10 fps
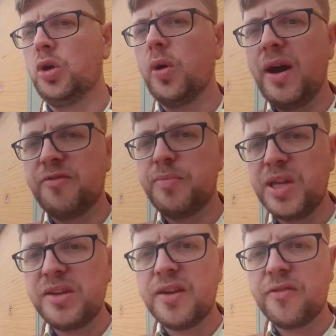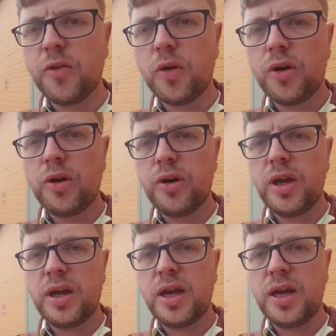who have been there for
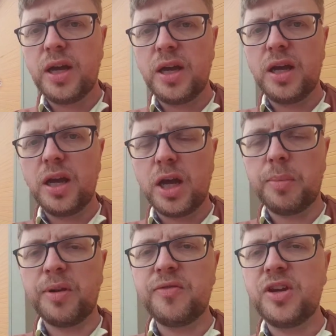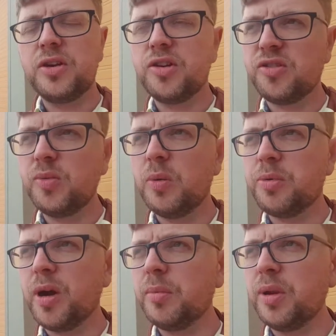a couple of years will
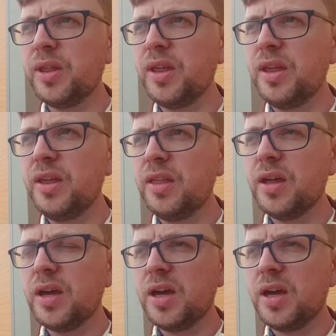probably